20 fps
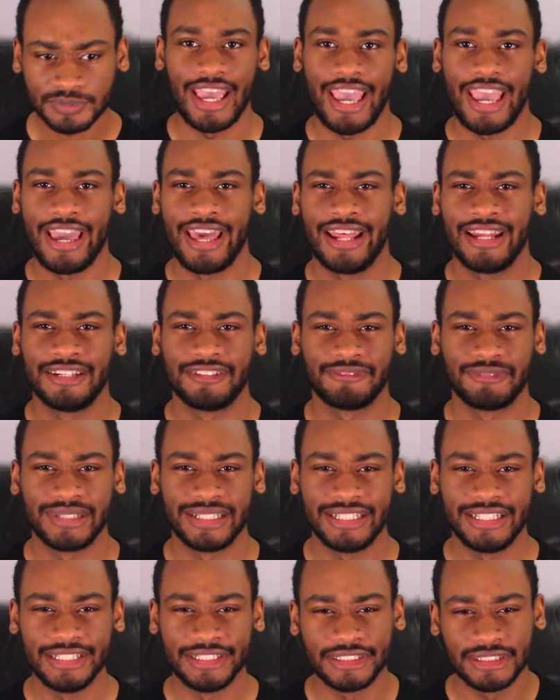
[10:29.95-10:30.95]
And when
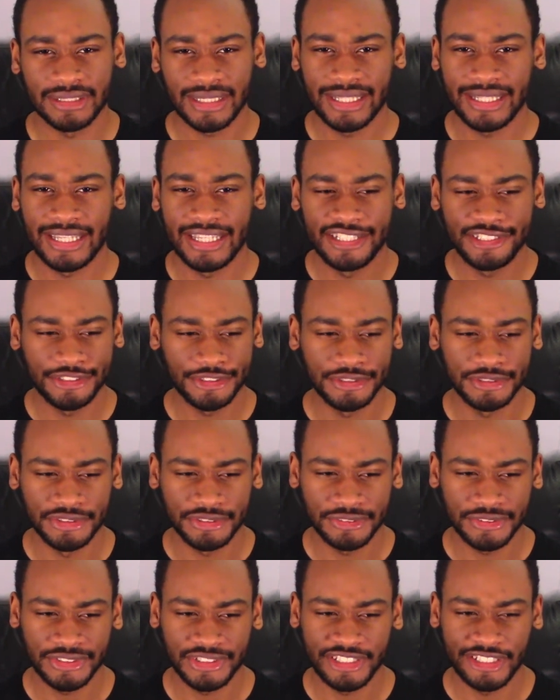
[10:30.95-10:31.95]
he's like
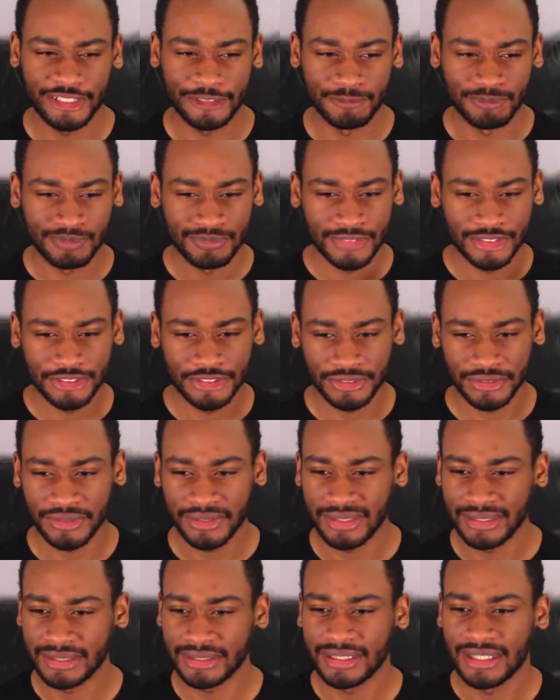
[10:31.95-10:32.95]
introducing
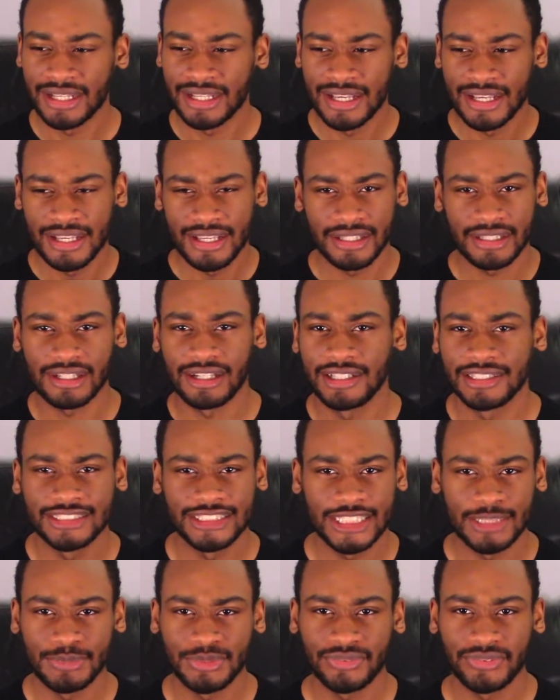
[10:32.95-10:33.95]
certain
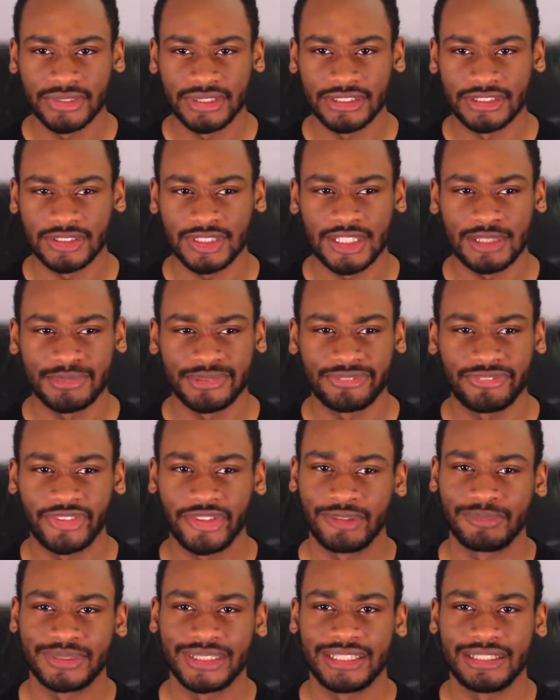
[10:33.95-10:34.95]
concepts for the zombie
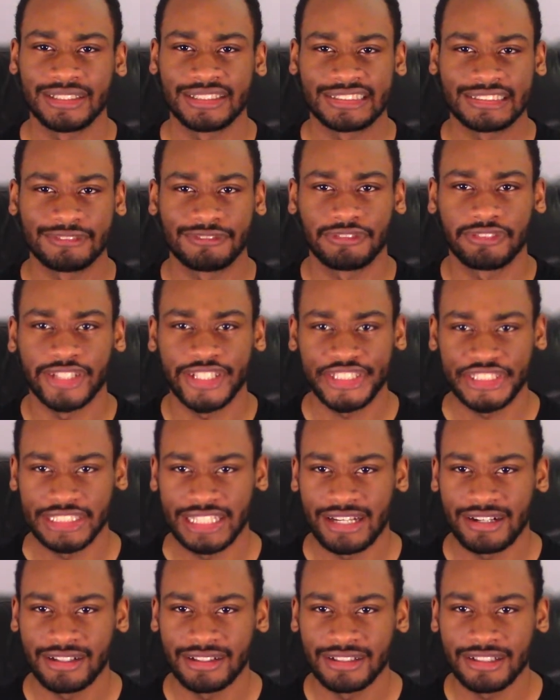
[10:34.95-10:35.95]
films, he doesn't flesh it
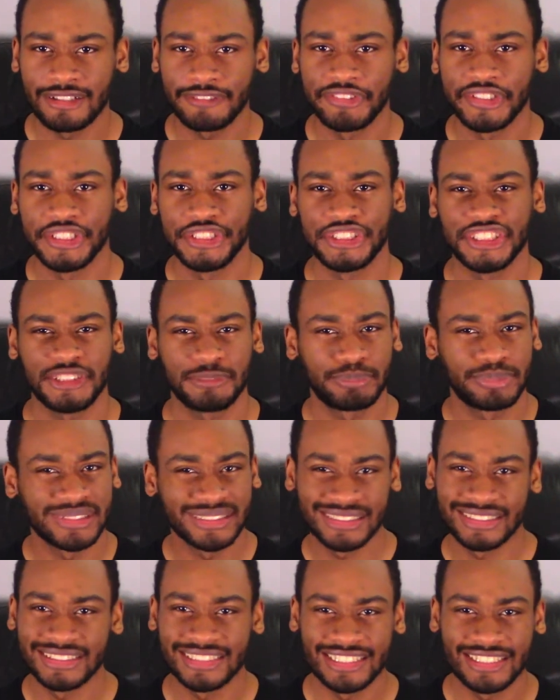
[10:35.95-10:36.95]
out enough. He just
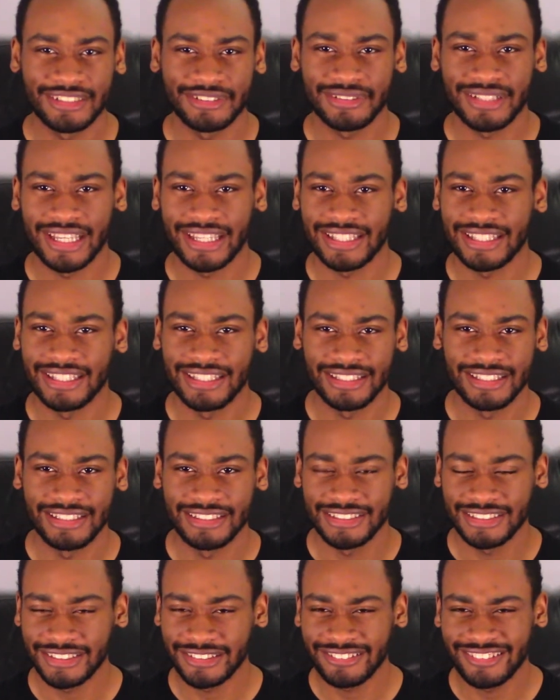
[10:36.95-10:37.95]
puts it in there like
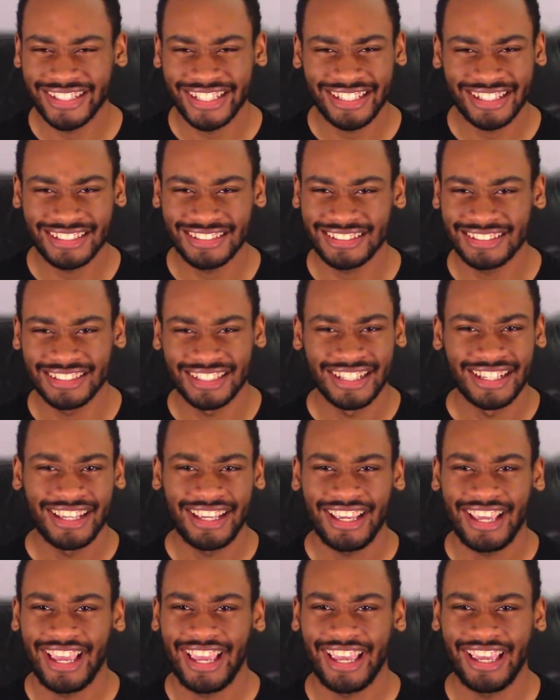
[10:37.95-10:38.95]
Easter eggs,
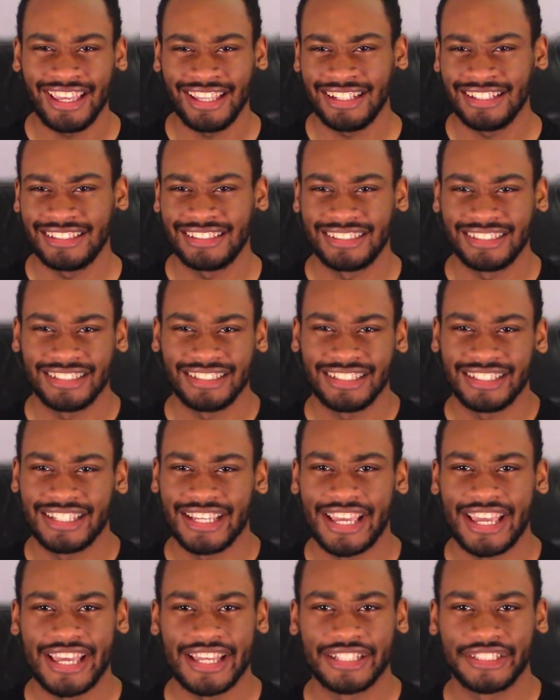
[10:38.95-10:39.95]
and
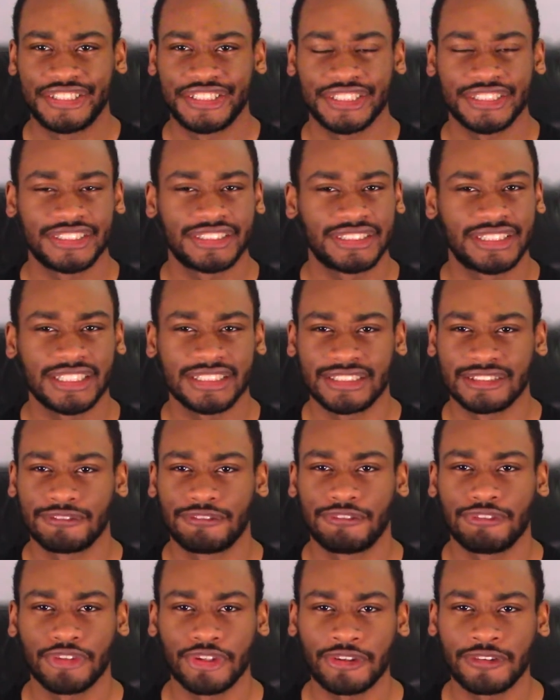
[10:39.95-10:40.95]
it just doesn't
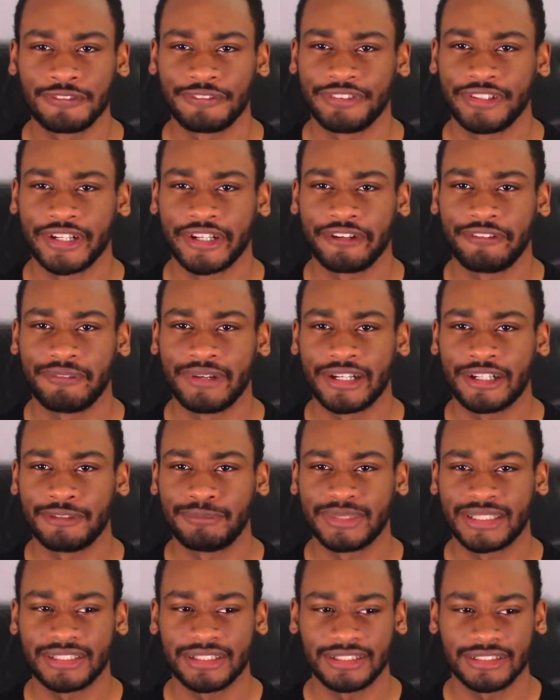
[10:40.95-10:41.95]
flow very well,
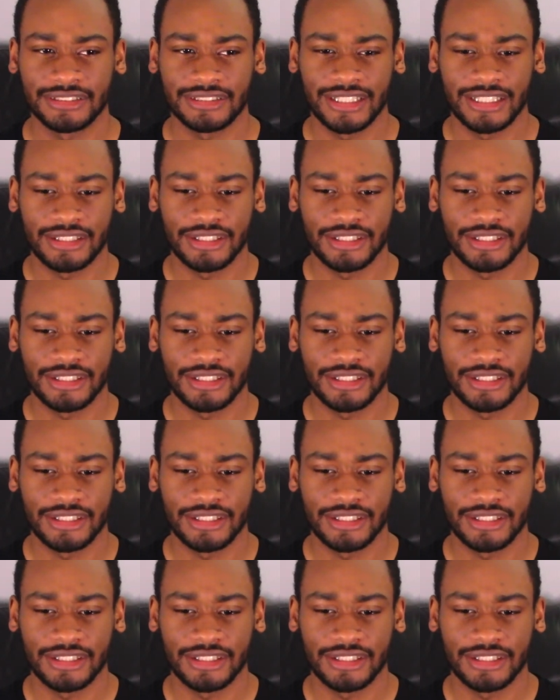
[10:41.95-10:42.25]
because like